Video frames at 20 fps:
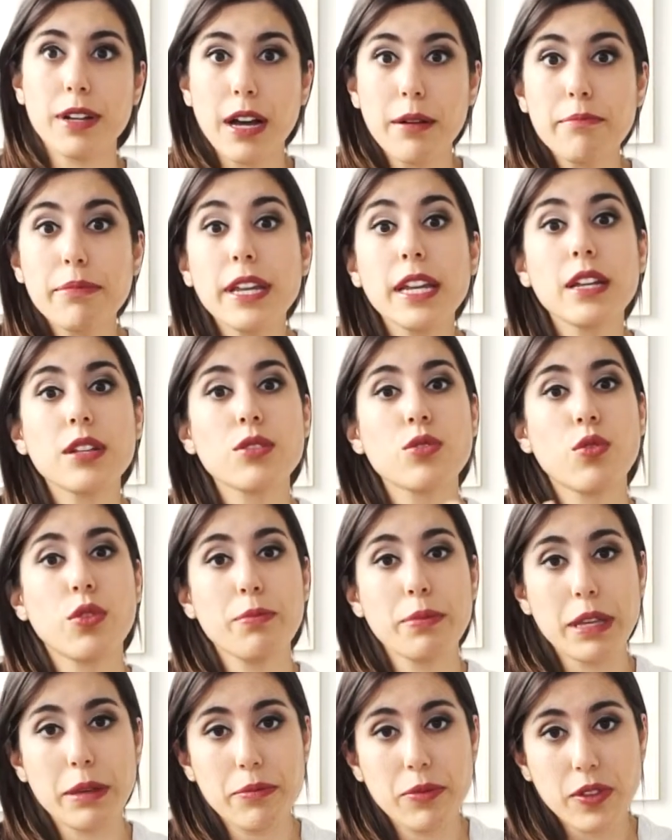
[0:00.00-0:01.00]
companies
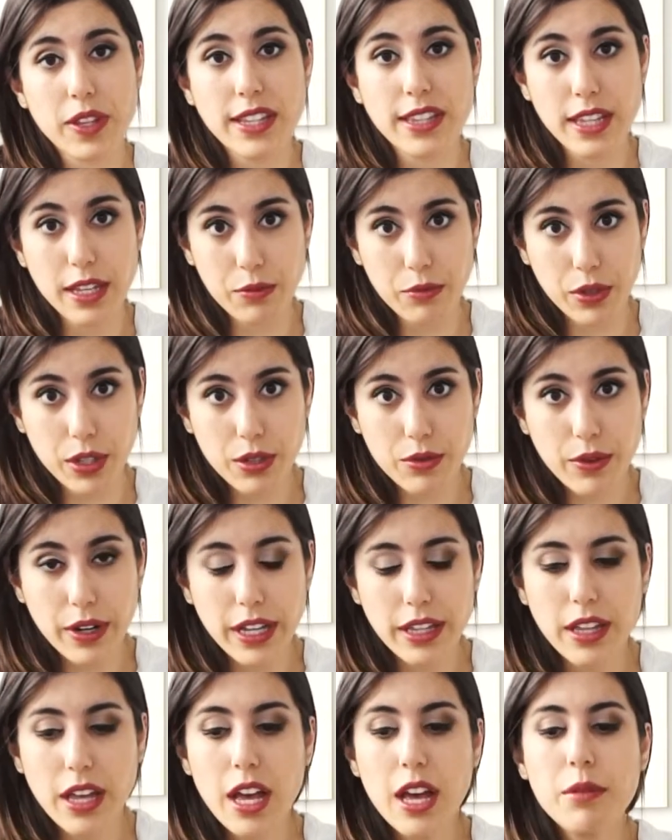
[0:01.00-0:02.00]
or people that they work
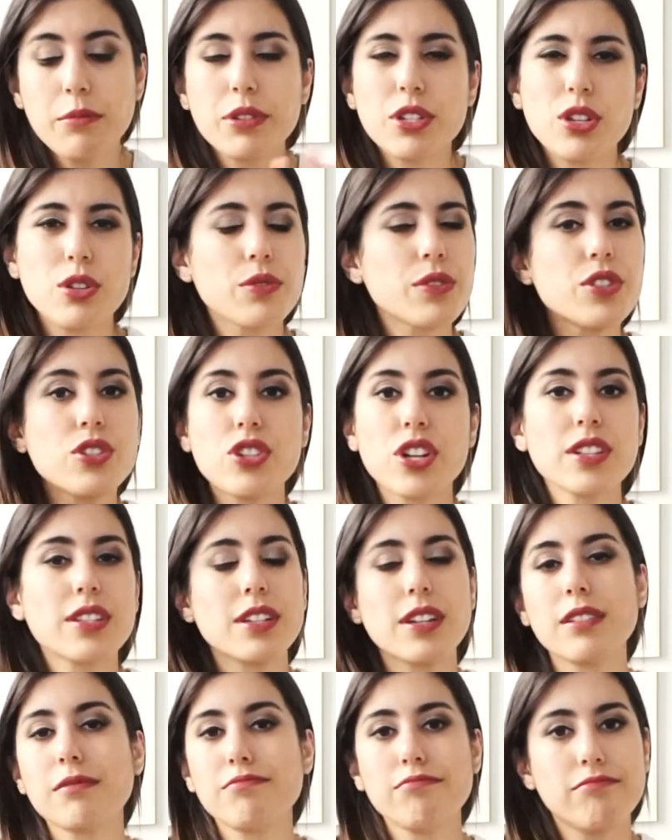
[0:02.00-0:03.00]
with, but two, in
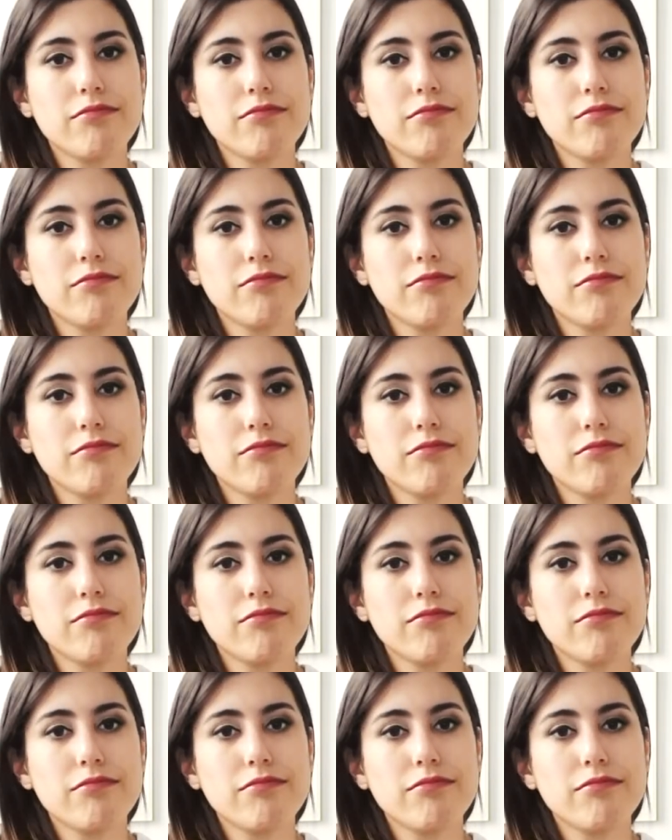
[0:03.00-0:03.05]
just